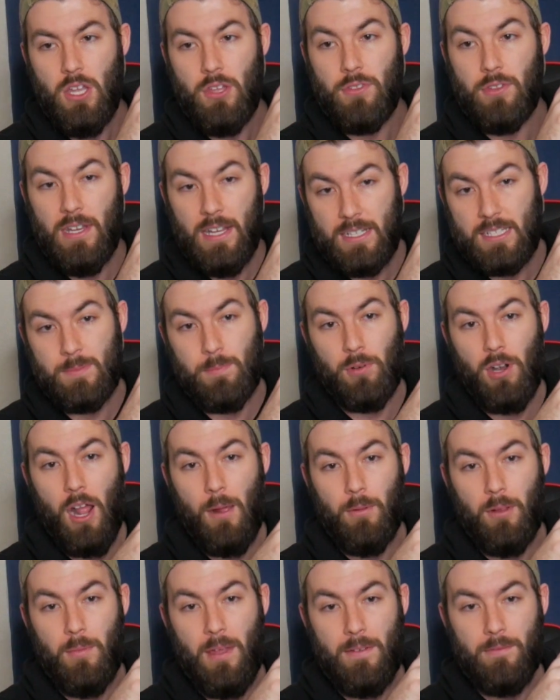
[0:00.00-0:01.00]
The next
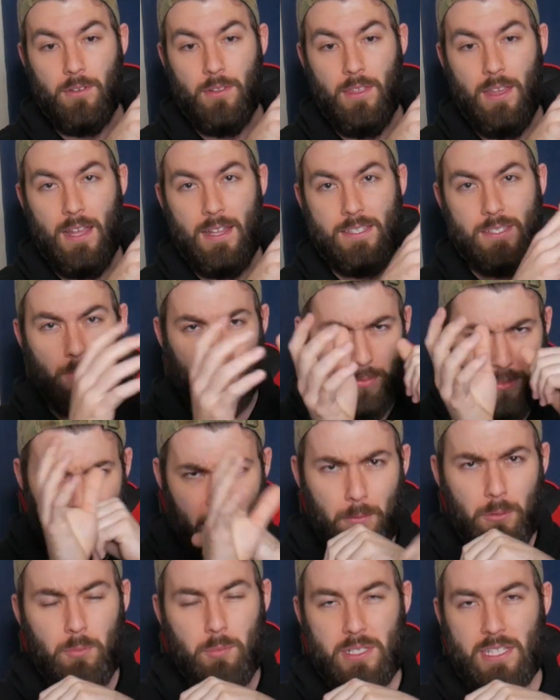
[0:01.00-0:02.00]
problem after that, so
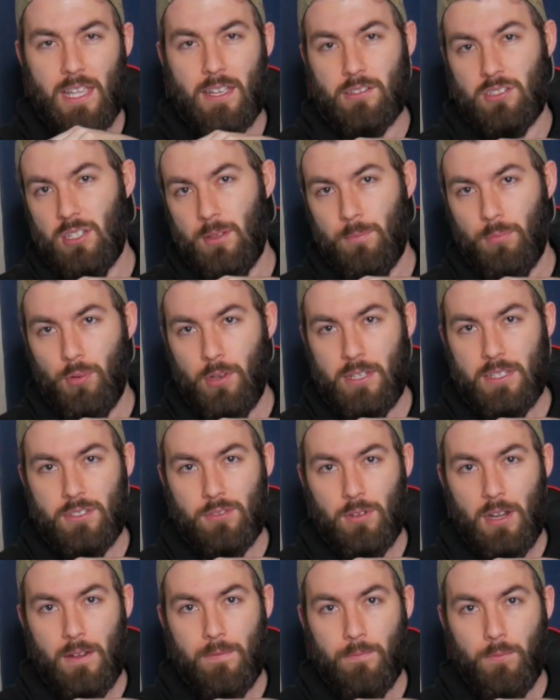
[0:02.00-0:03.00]
that one was actually pretty
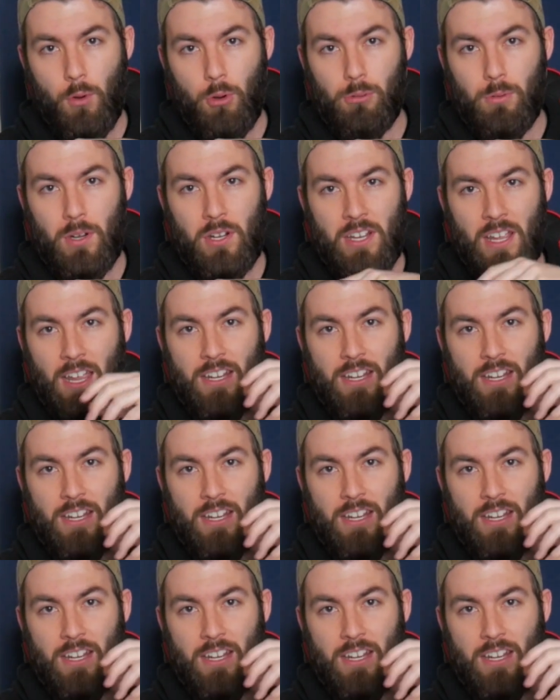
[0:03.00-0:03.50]
straightforward.